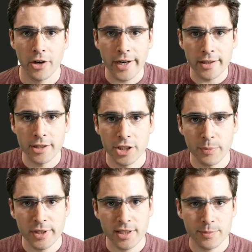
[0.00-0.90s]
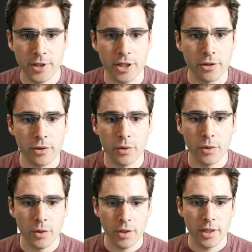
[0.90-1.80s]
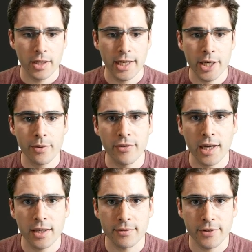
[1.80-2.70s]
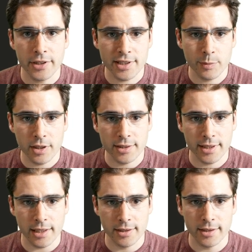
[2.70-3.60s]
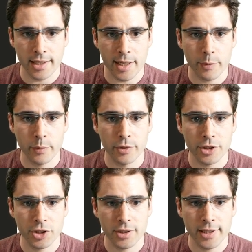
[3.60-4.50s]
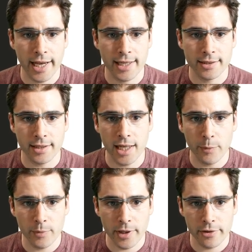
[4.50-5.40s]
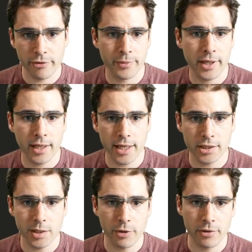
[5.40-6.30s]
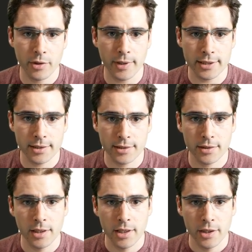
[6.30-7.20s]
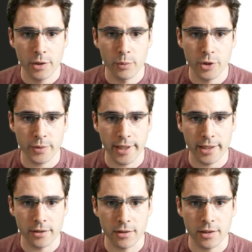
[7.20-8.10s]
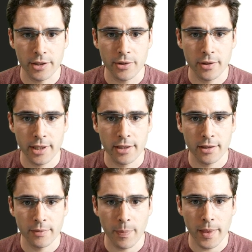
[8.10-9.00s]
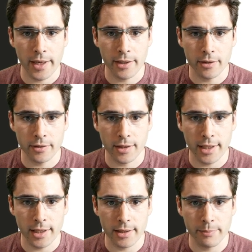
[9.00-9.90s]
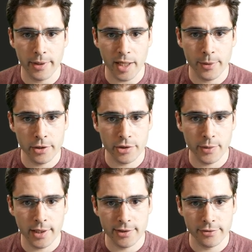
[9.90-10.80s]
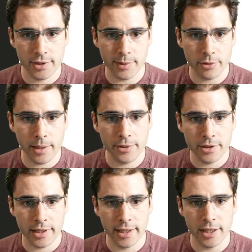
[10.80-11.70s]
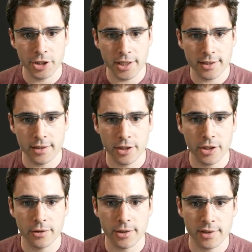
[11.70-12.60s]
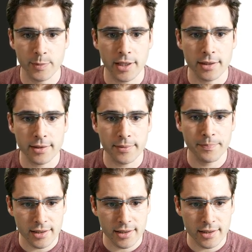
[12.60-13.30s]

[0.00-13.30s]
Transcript: All right, let's jump into some code. Here we've got a very small skeleton app, which has an helper method for making HTTP requests, which will handle a URL and it'll uh, make a post request if we send parameters, and then JSON decodes the response.